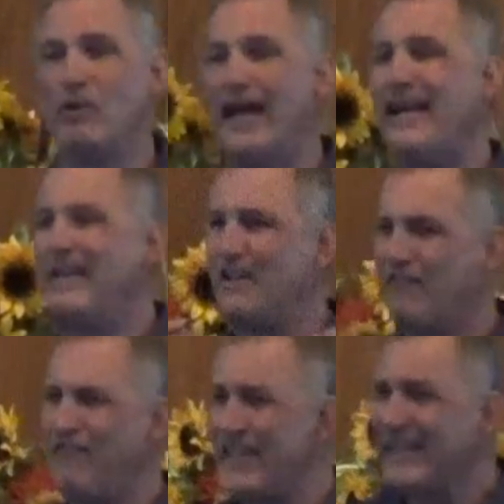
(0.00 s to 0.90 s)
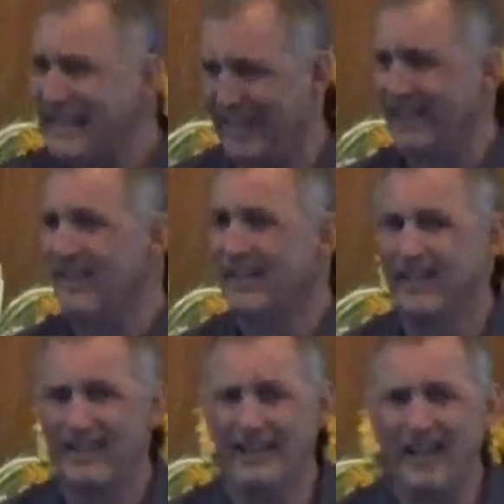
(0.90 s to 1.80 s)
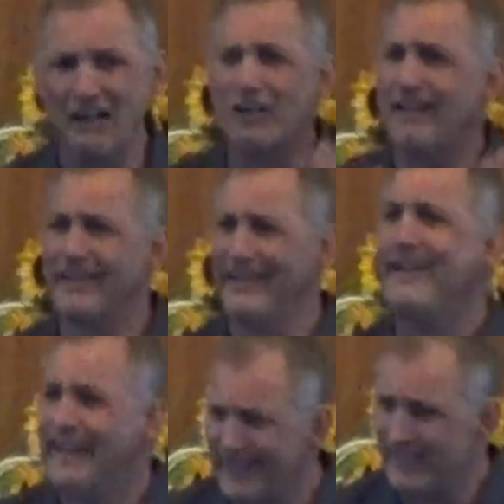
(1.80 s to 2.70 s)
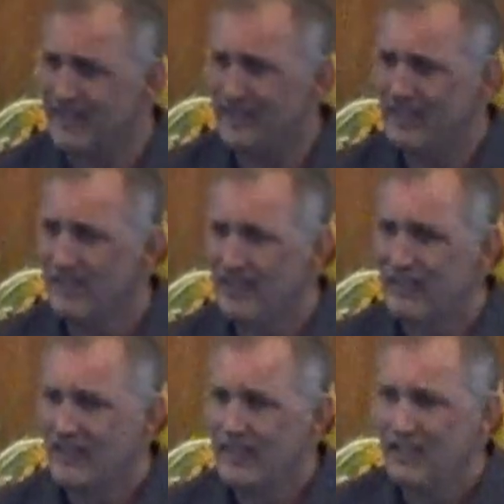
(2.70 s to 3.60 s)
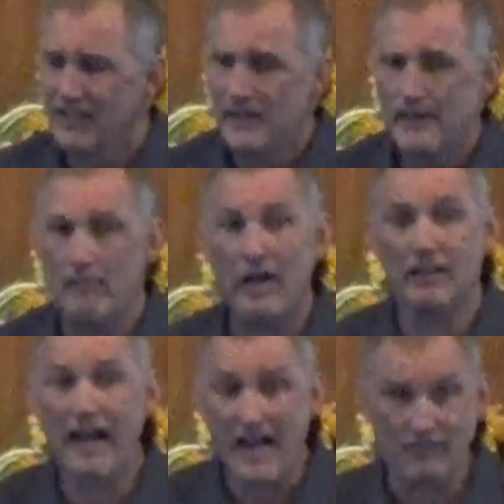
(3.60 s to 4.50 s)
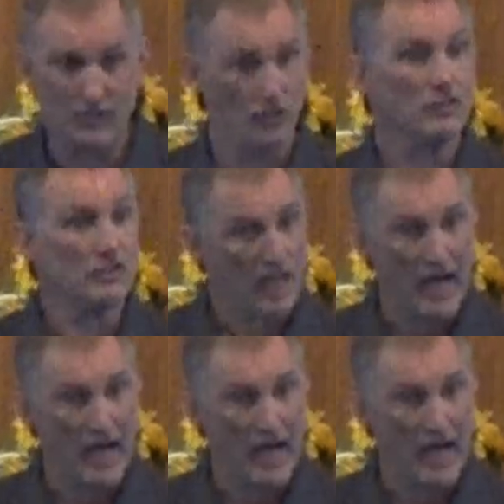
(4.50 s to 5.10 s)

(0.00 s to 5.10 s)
be ready to defend it and not look like an idiot. And my life is on the